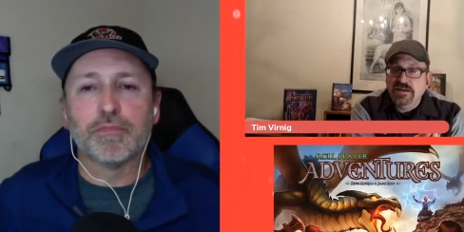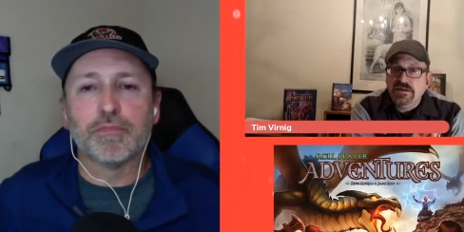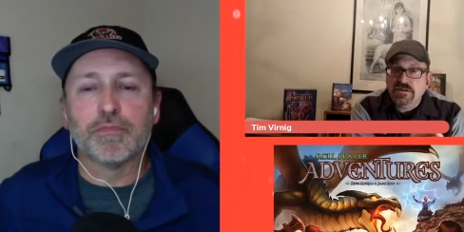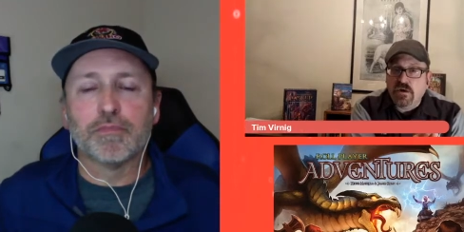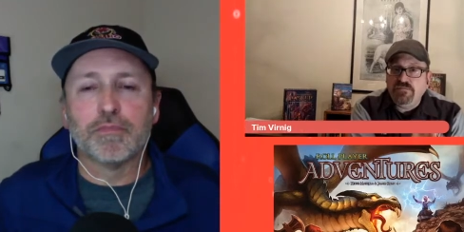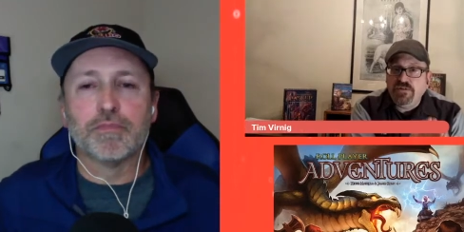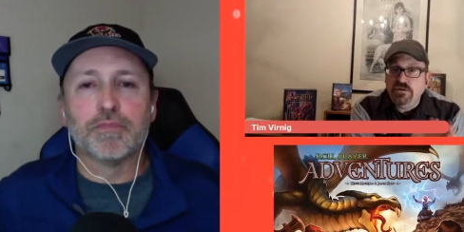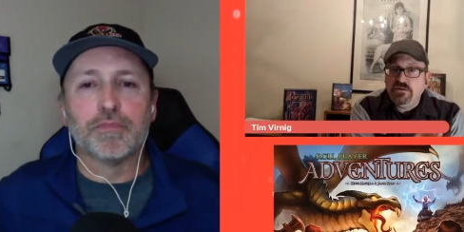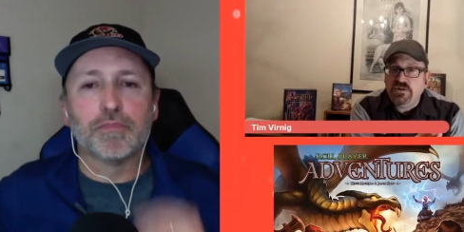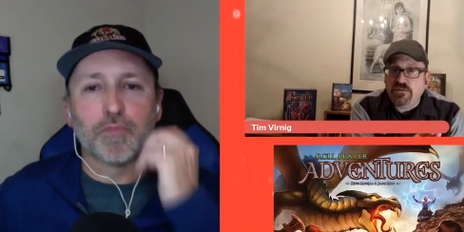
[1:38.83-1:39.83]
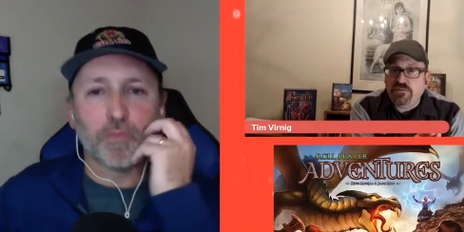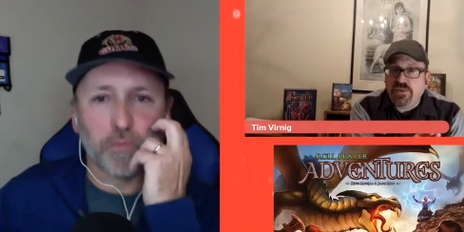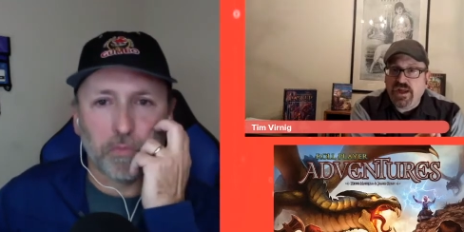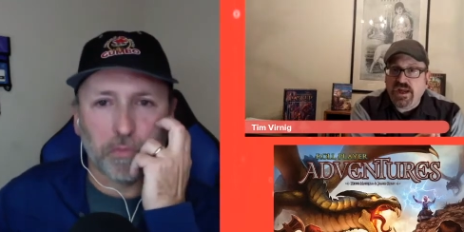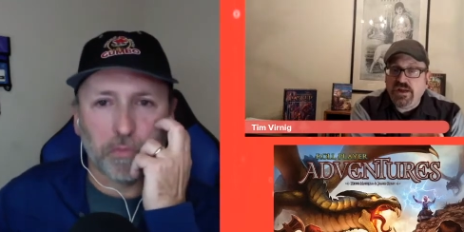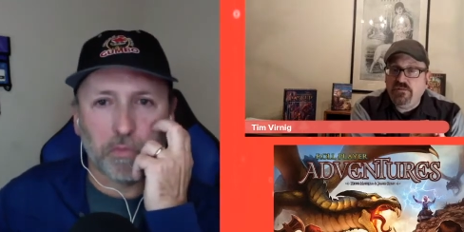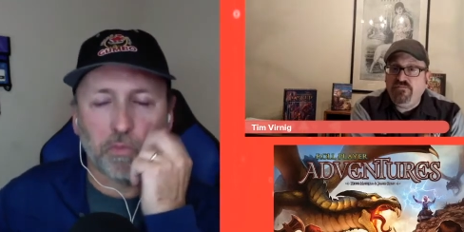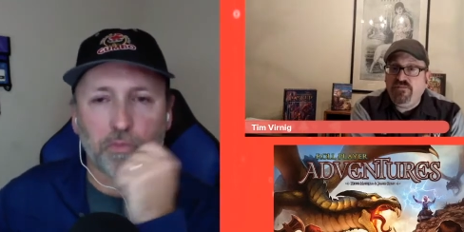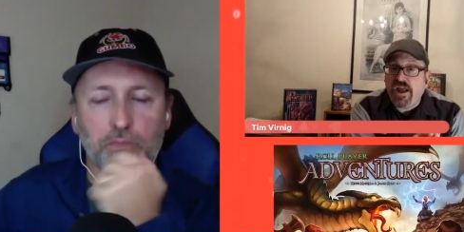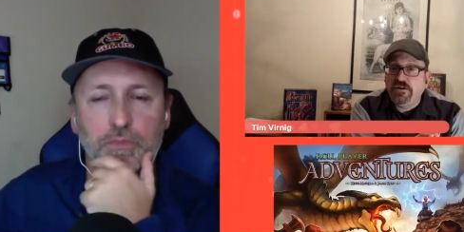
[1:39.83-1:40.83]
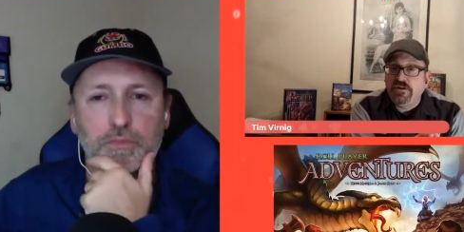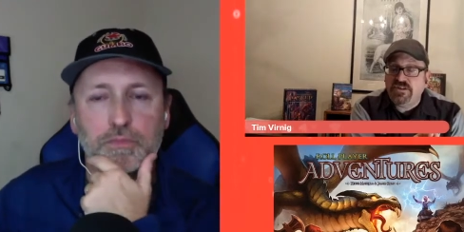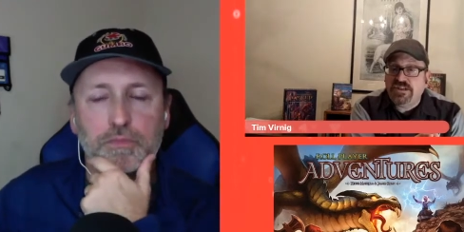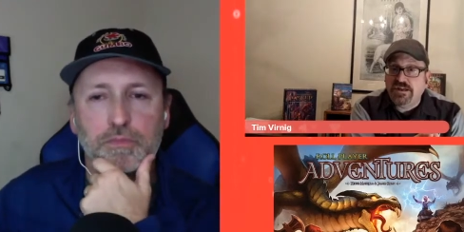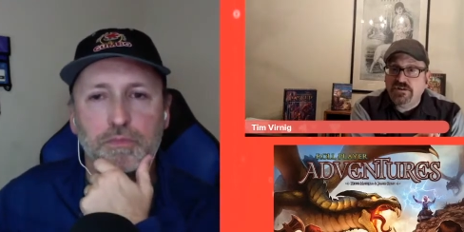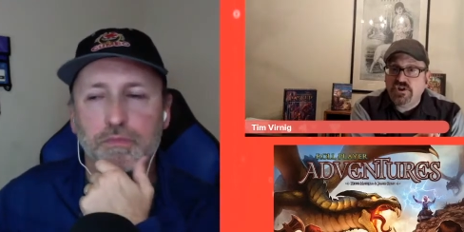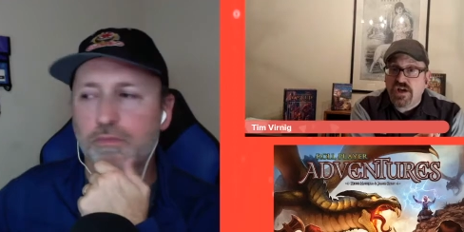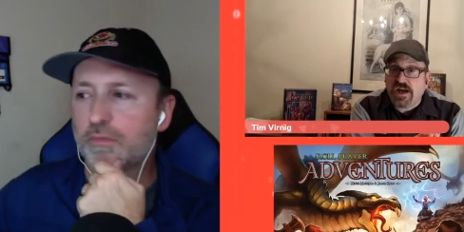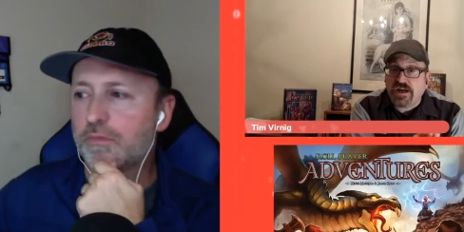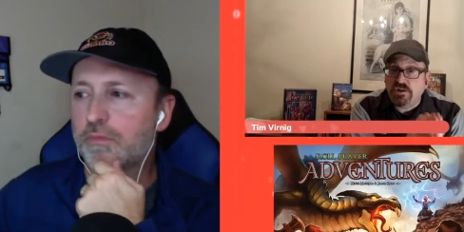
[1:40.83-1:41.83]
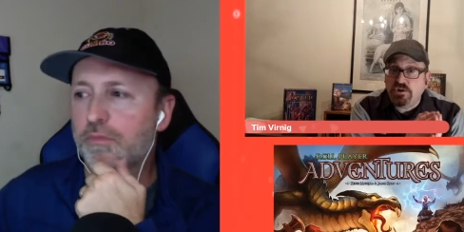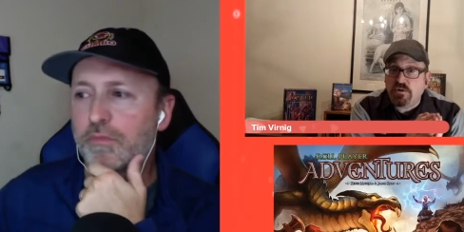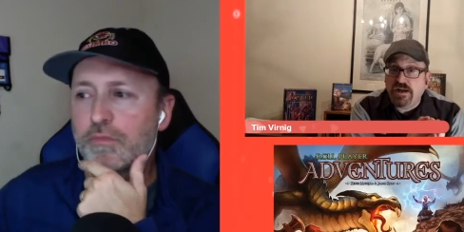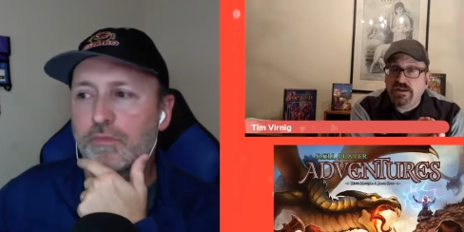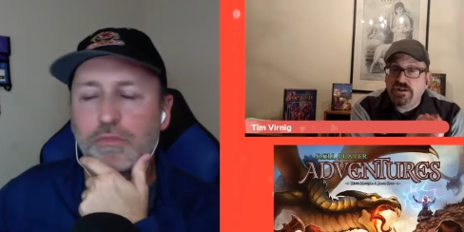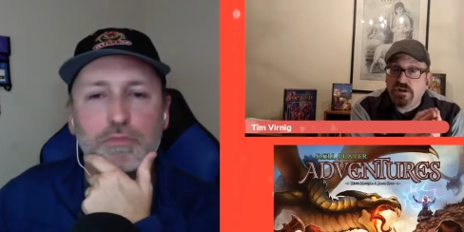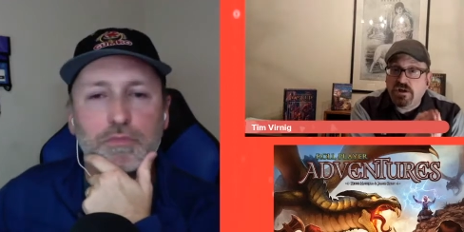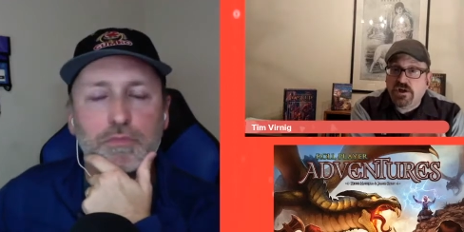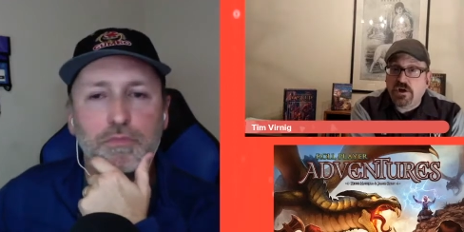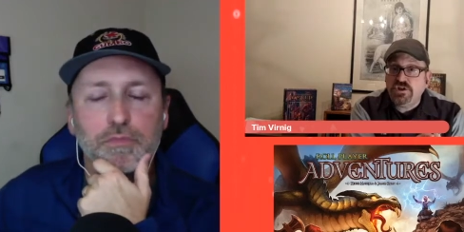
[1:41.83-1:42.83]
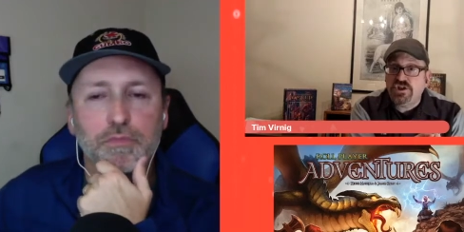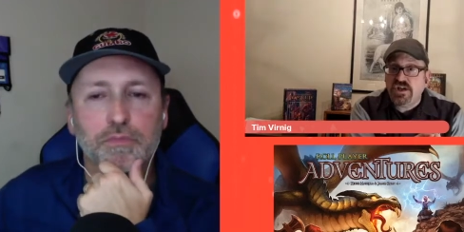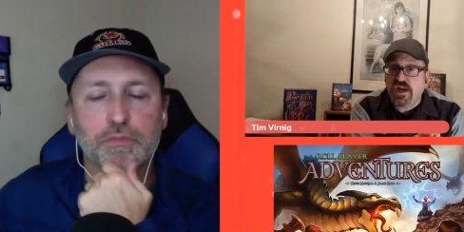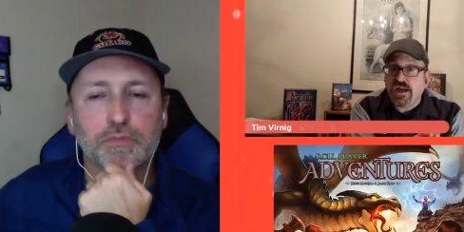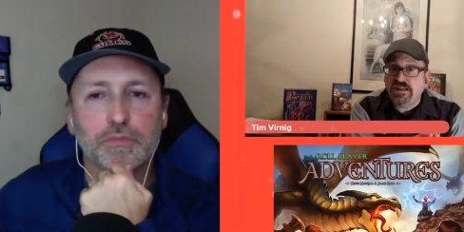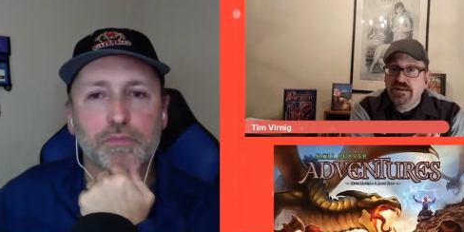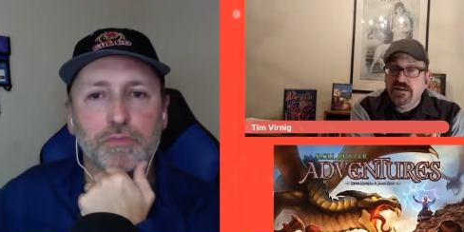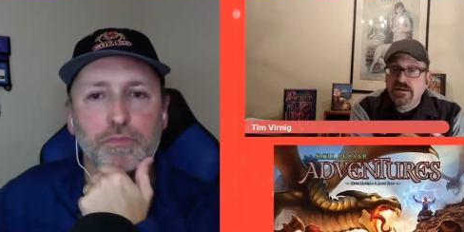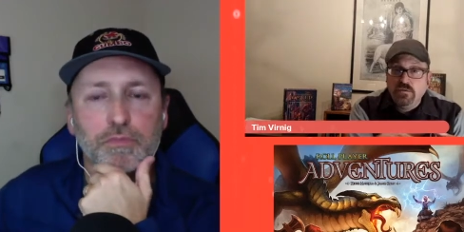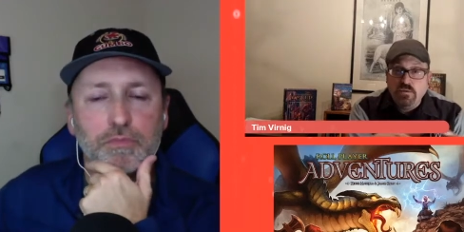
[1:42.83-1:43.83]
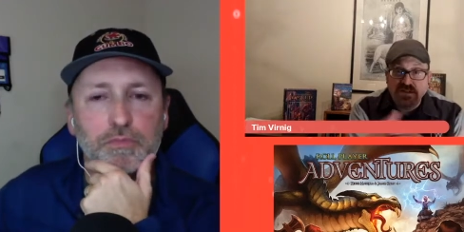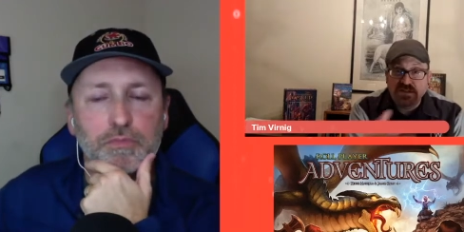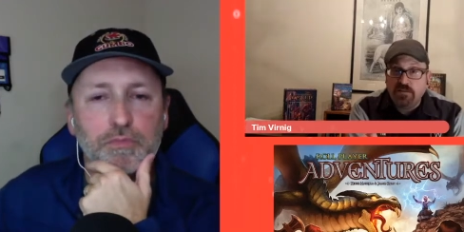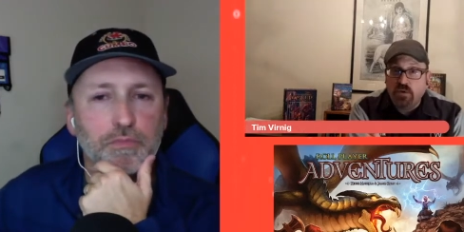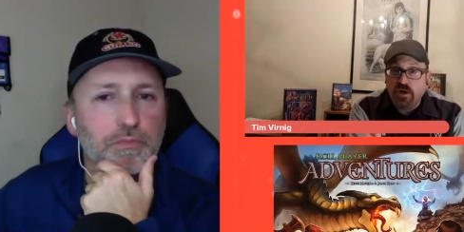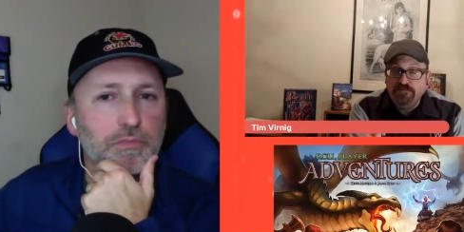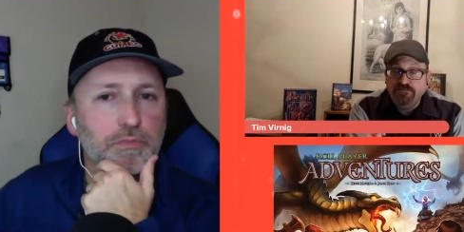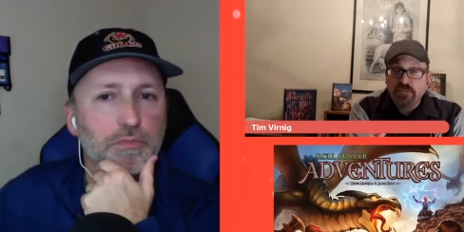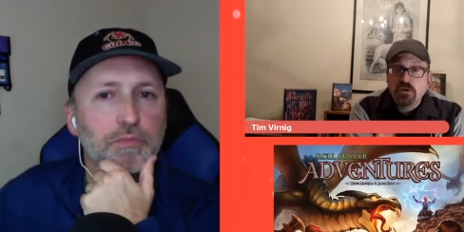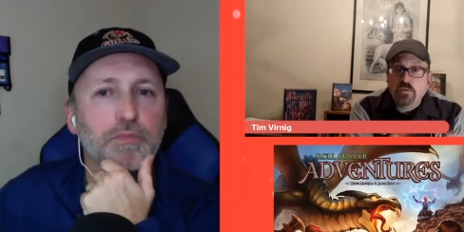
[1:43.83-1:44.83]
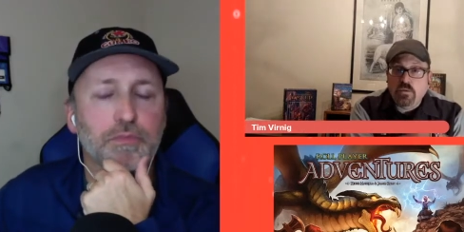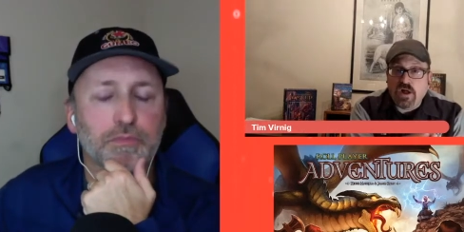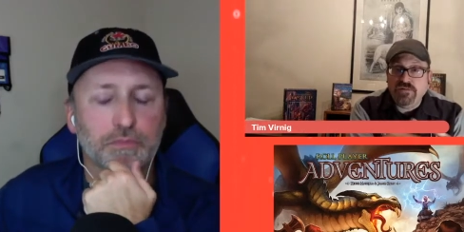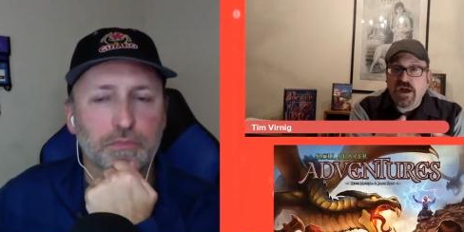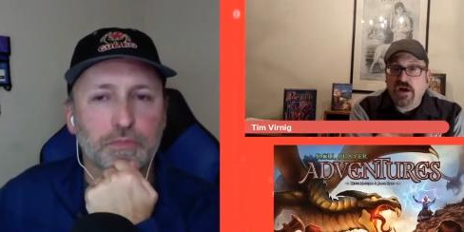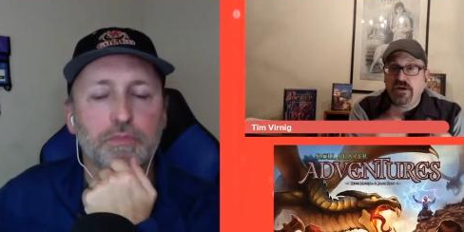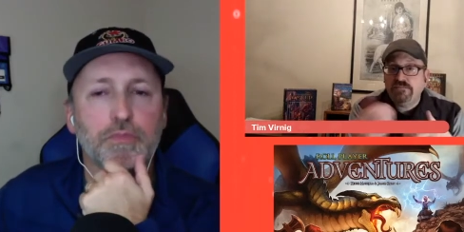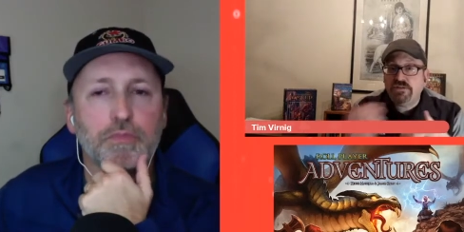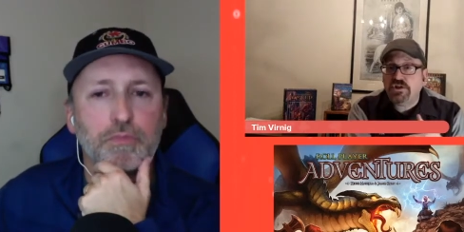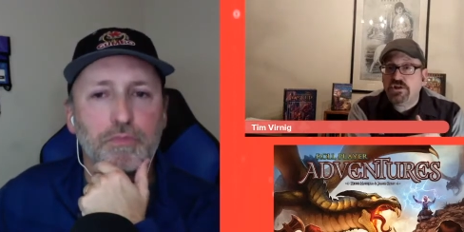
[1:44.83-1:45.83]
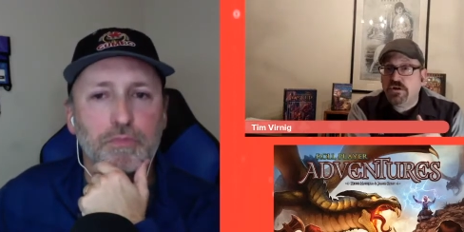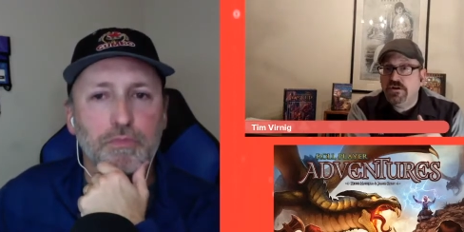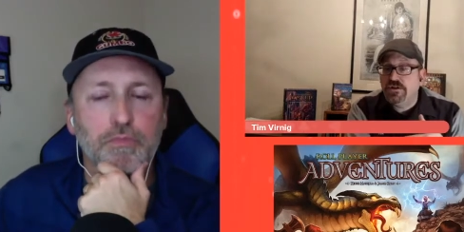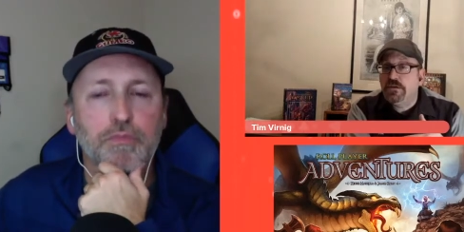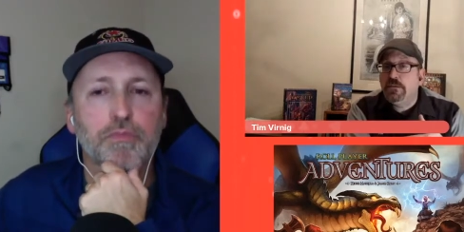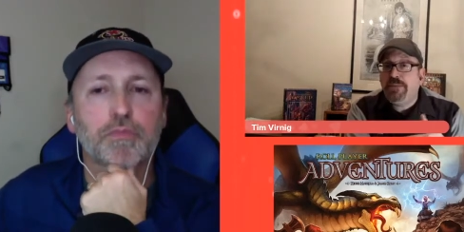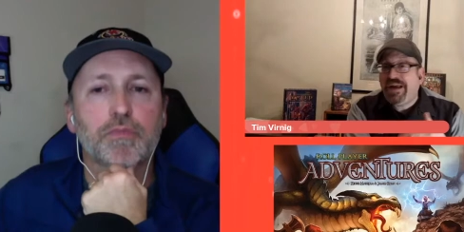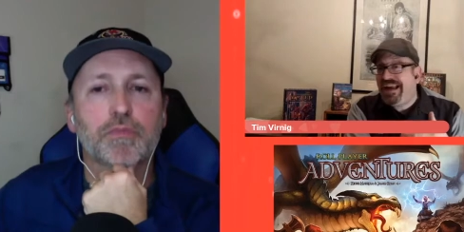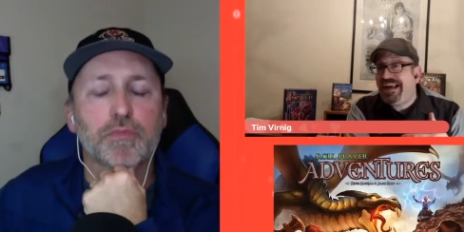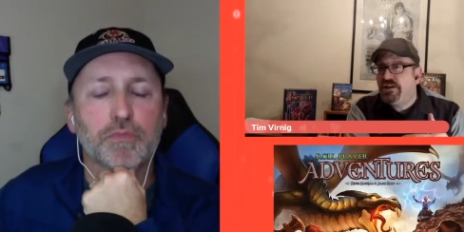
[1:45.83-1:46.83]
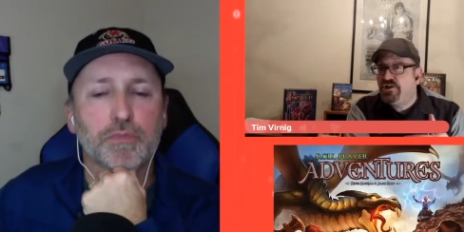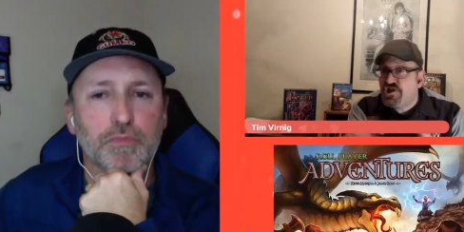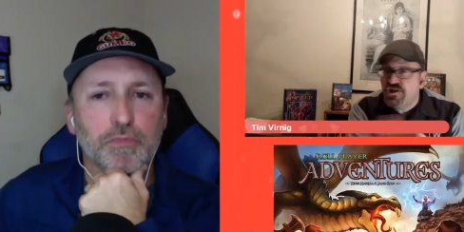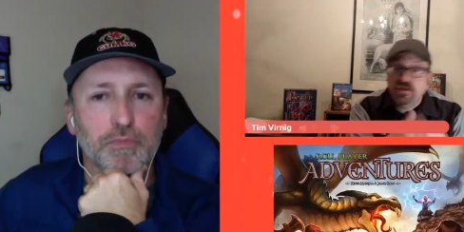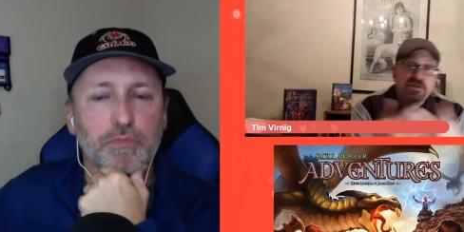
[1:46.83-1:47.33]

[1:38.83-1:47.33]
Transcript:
Speaker 1: So if you do a certain thing and you fail your skill check in trying to negotiate with someone, well, now you have to turn to page